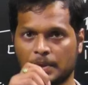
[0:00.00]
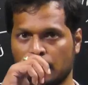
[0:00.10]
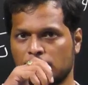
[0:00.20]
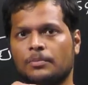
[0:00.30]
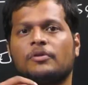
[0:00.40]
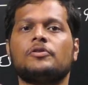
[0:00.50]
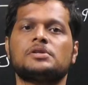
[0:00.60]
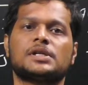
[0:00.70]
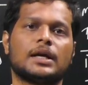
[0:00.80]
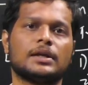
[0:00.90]
so before
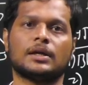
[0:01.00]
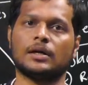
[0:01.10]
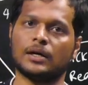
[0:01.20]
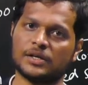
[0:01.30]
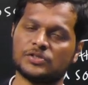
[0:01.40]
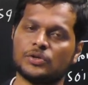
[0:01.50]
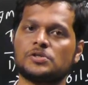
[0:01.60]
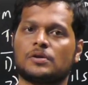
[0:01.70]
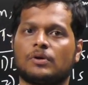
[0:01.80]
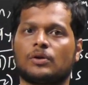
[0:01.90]
starting the
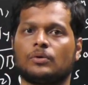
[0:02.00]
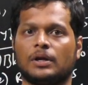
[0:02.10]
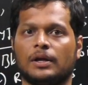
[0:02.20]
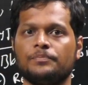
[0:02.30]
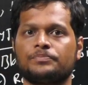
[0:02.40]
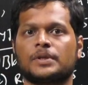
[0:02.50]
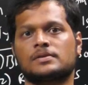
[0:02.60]
execution work only,